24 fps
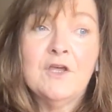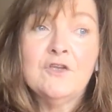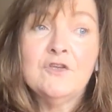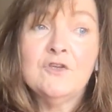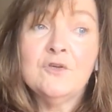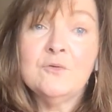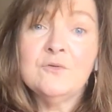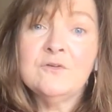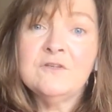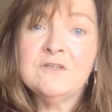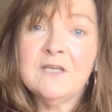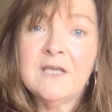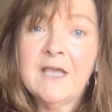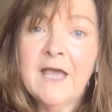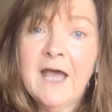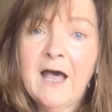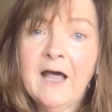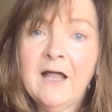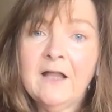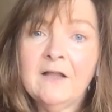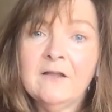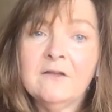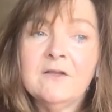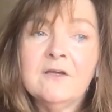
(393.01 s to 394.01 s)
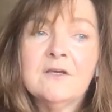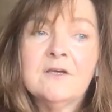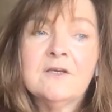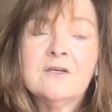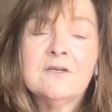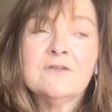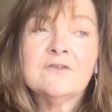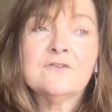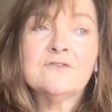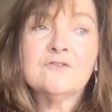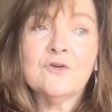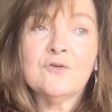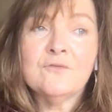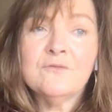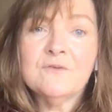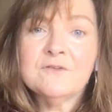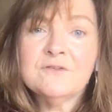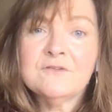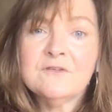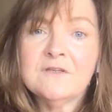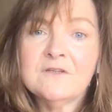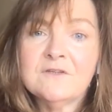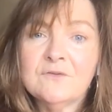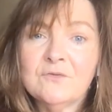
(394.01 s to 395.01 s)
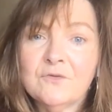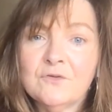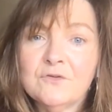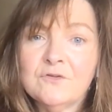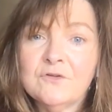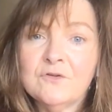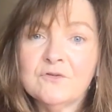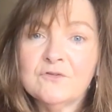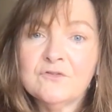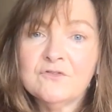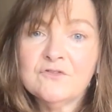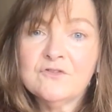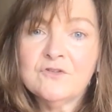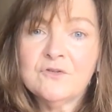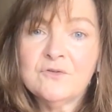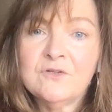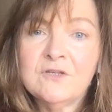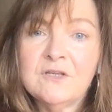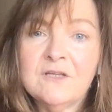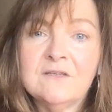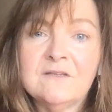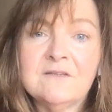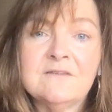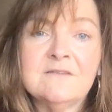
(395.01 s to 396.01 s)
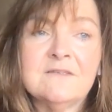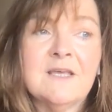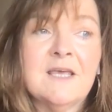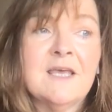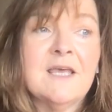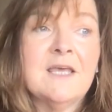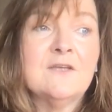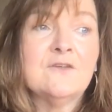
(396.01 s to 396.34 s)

UDL services for your students.